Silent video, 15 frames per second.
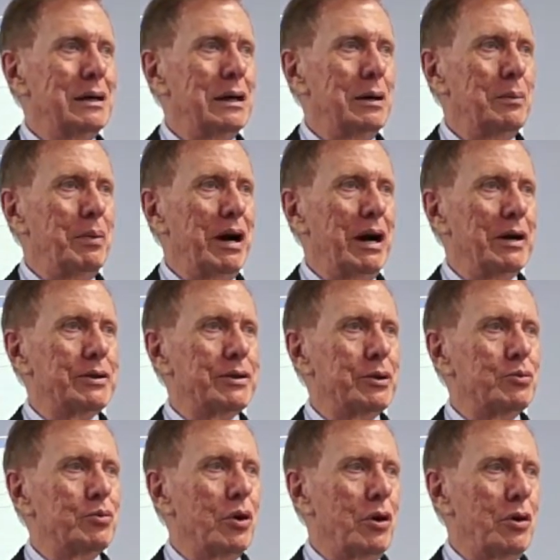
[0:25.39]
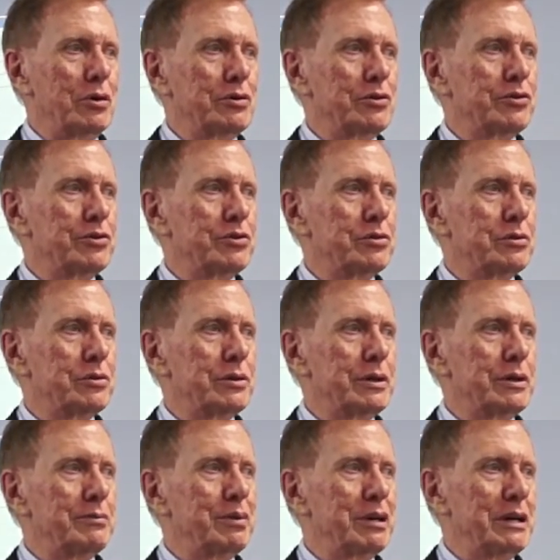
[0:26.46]
about the wrongs that
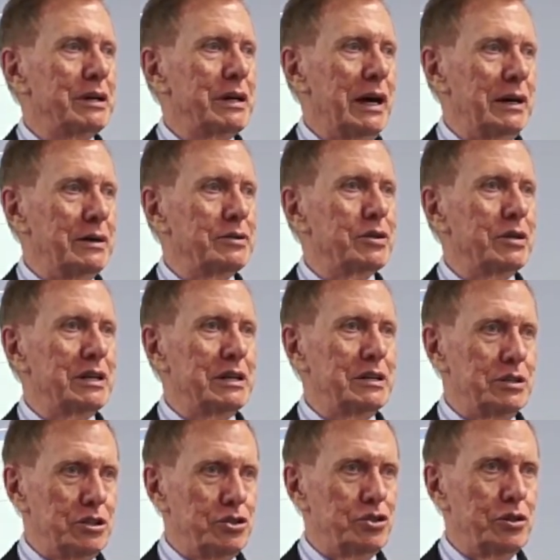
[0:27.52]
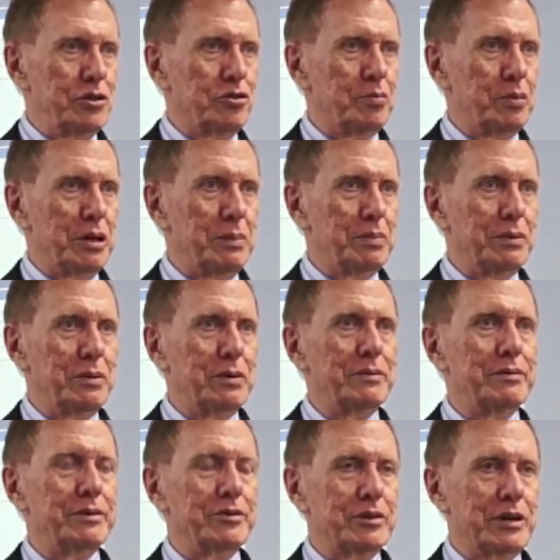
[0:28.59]
have been done to the Indigenous people of
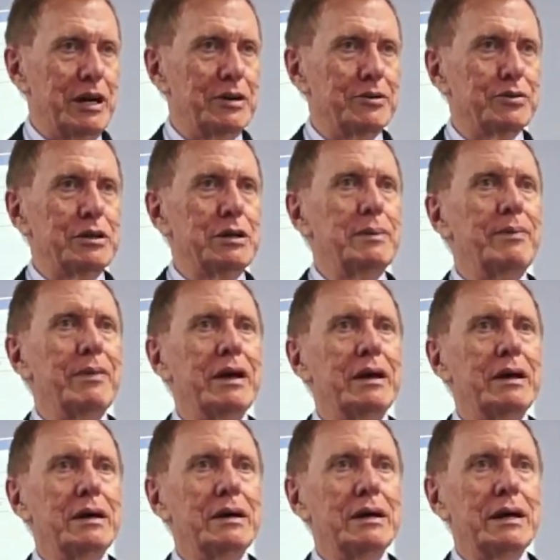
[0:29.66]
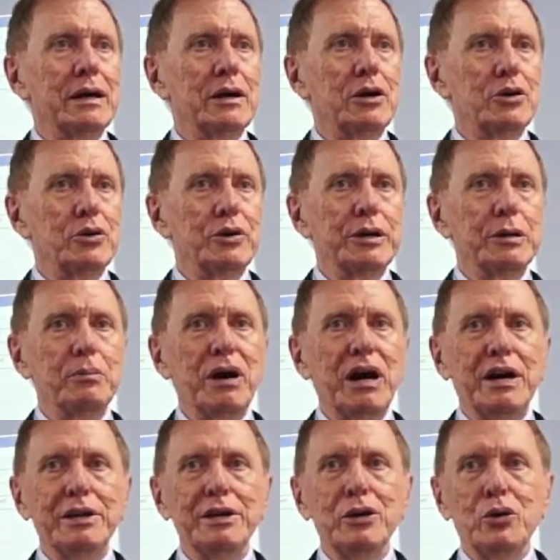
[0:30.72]
this country, including
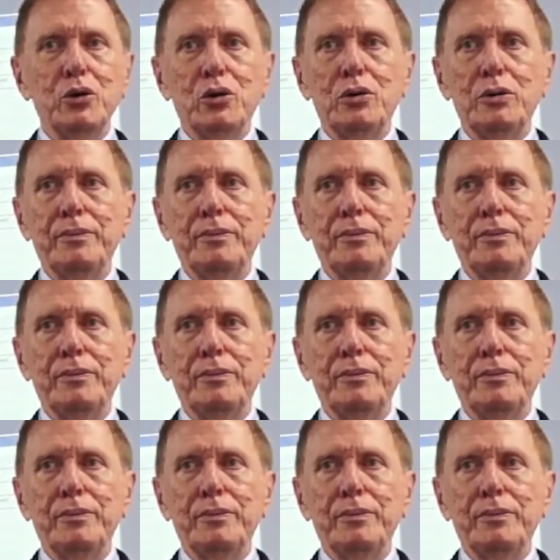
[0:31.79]
by the law,